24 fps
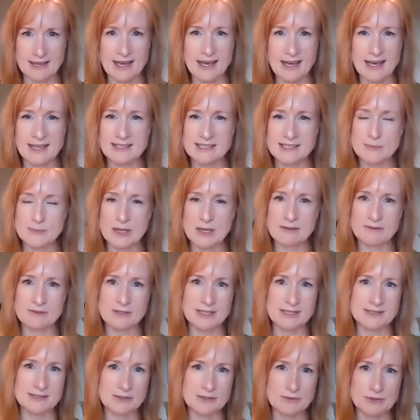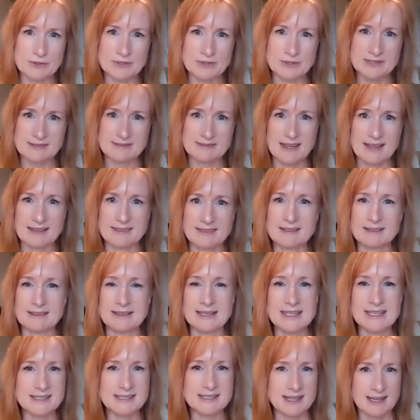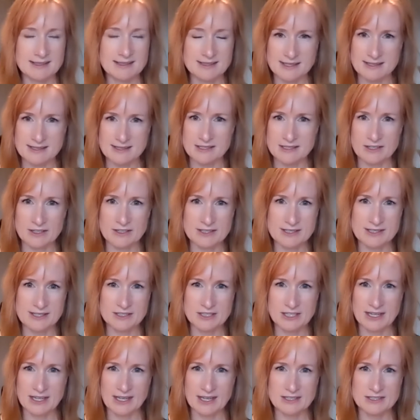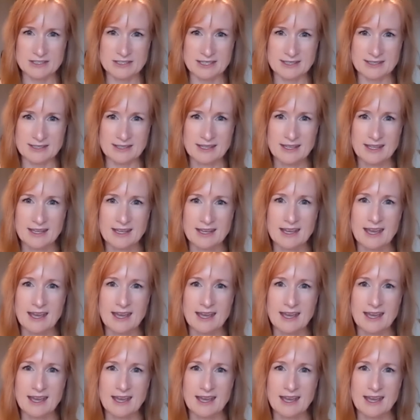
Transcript: The highest poverty schools had the least access to arts education.